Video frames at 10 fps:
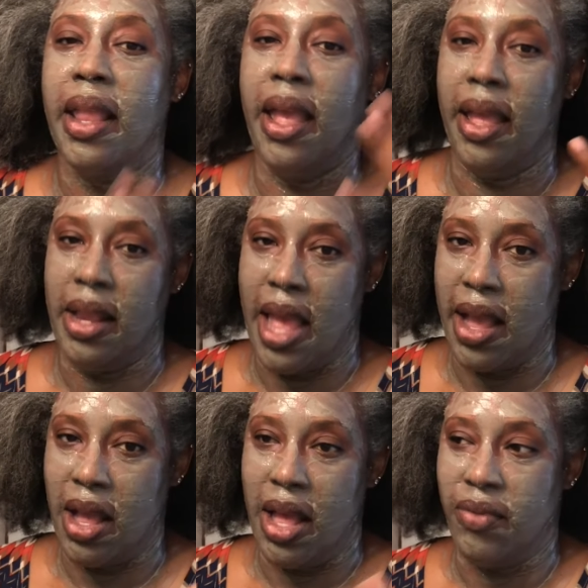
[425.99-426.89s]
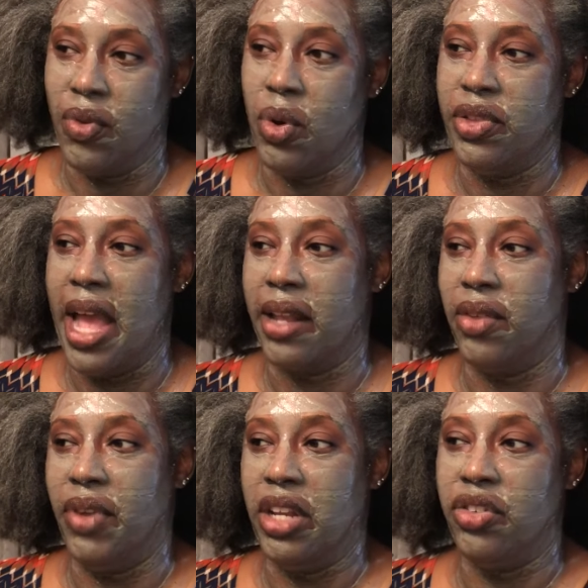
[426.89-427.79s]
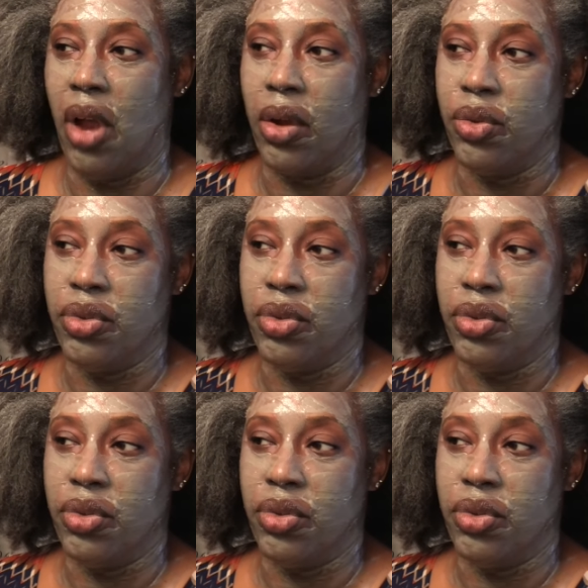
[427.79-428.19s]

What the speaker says: And of course, the activated charcoal.